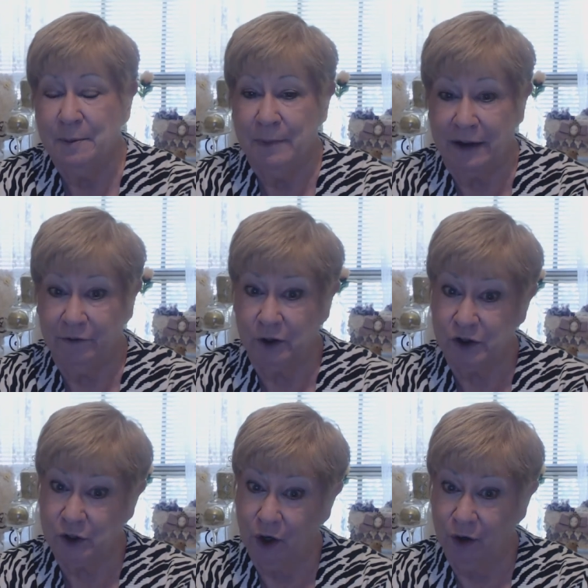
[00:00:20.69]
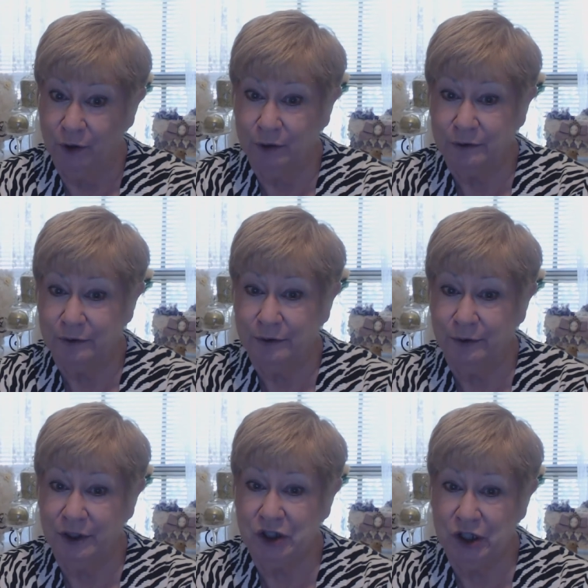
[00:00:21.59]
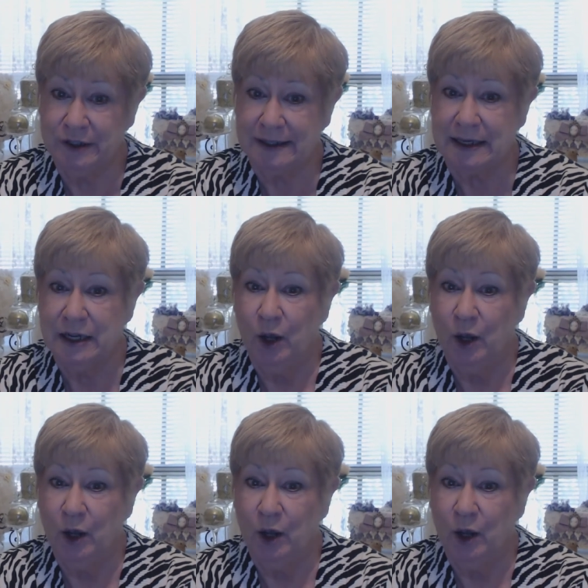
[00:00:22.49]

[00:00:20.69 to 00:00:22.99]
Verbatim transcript: my first goal which is